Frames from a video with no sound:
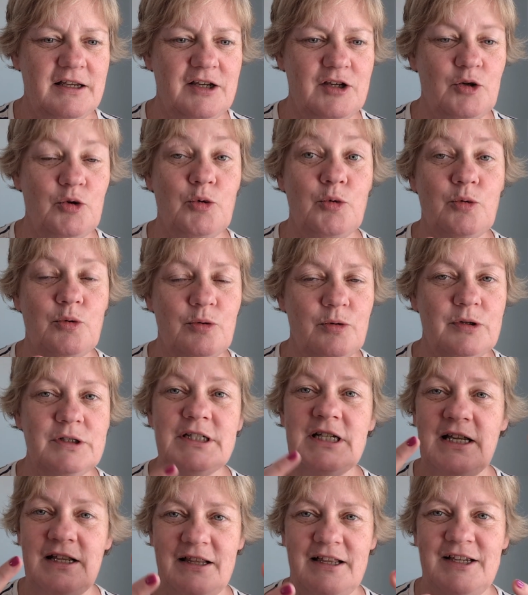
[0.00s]
No,
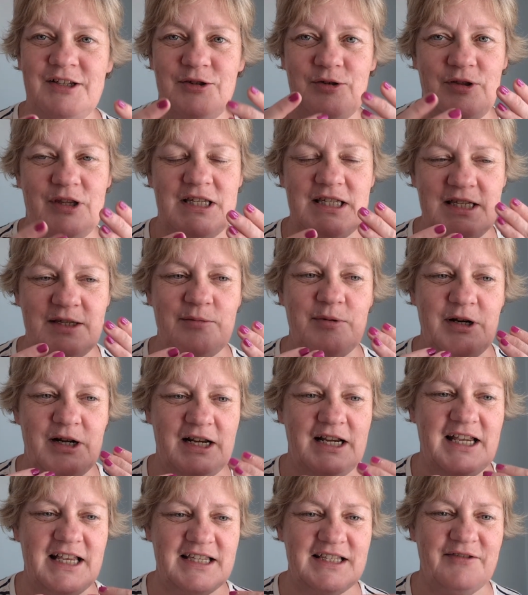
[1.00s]
this is where
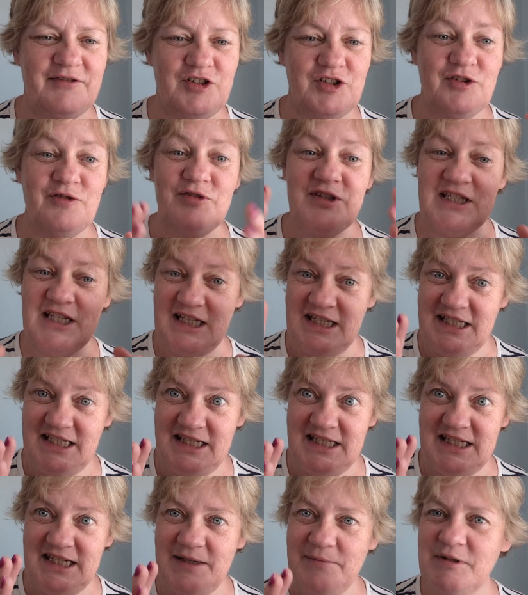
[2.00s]
it gets confused. You have
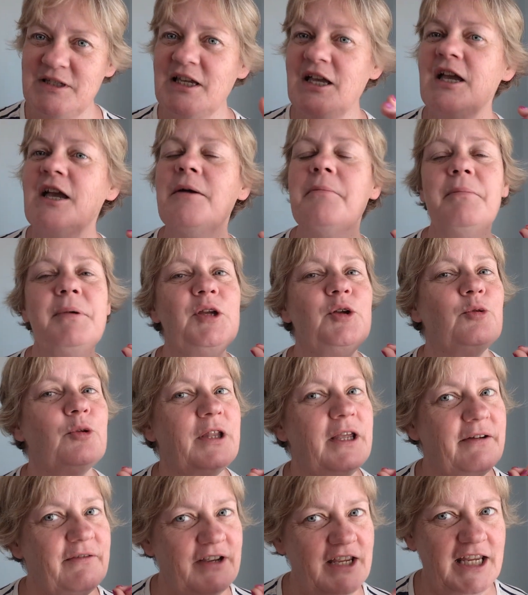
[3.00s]
16 teams, but you
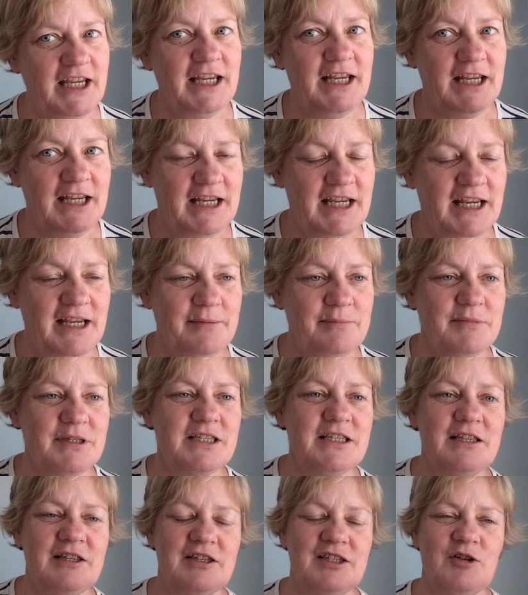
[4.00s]
only have 8 games.
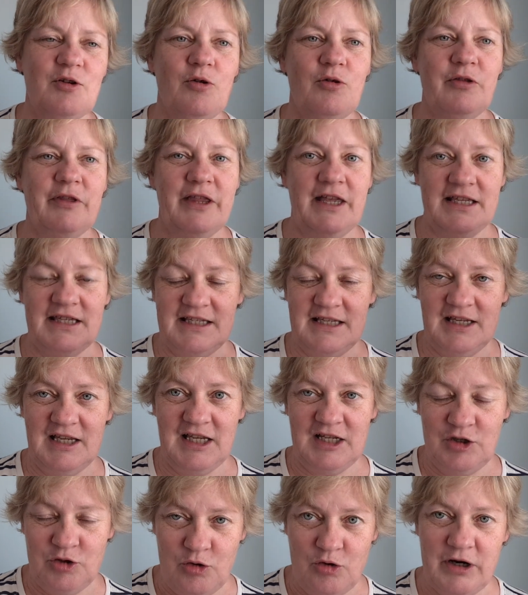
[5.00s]
That's
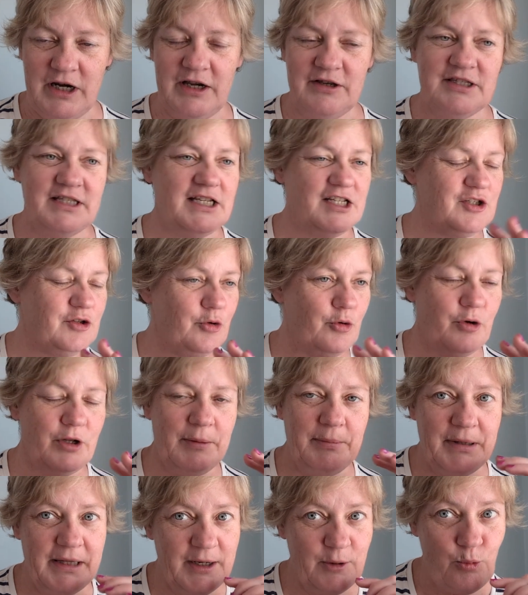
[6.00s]
a knockout stage. They're
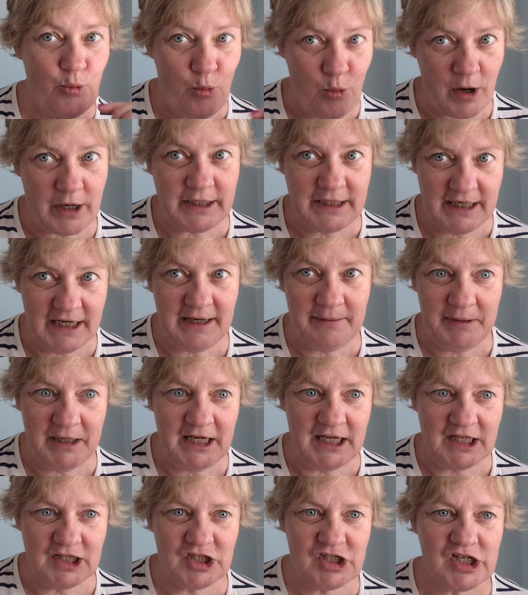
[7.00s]
only playing 1 game
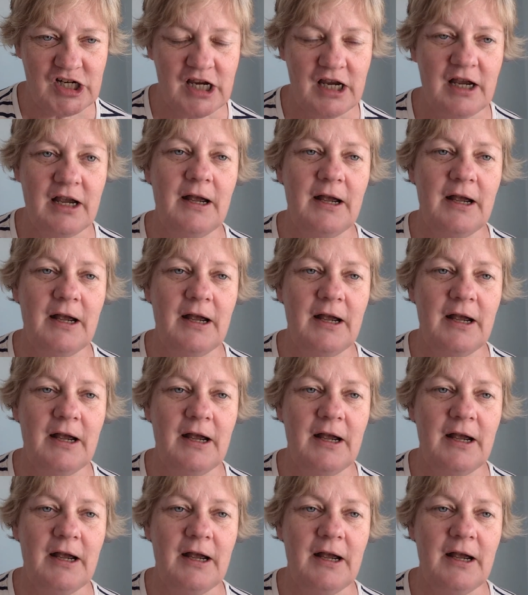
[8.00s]
each.